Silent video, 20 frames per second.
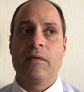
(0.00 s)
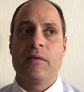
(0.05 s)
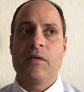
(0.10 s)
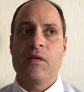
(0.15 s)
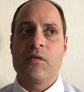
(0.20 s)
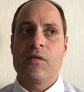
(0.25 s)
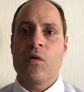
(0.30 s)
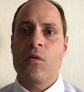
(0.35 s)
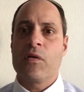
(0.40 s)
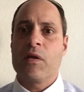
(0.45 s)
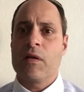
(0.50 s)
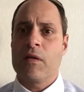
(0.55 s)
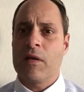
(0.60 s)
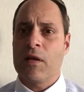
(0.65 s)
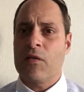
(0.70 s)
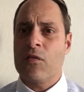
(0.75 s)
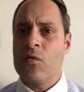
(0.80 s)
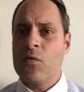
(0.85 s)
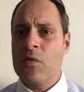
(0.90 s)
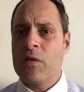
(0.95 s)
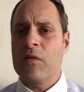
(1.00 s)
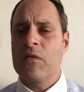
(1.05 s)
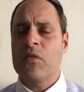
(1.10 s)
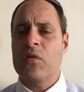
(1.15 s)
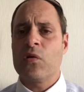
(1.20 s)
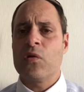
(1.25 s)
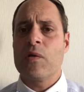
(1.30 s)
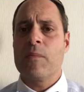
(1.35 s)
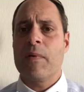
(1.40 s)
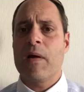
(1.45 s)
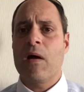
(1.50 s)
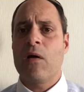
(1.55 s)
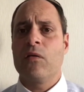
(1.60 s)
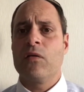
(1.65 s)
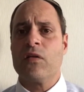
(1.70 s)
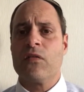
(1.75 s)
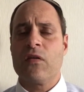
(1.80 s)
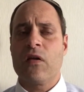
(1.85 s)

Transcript: you don't need to get too concerned about.